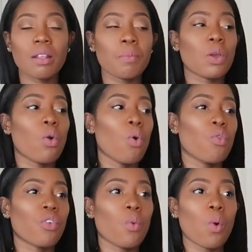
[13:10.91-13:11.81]
I'm going to go
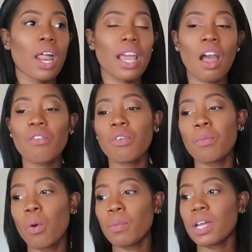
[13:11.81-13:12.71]
over what I got from
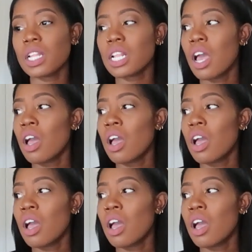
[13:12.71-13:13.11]
Home Goods.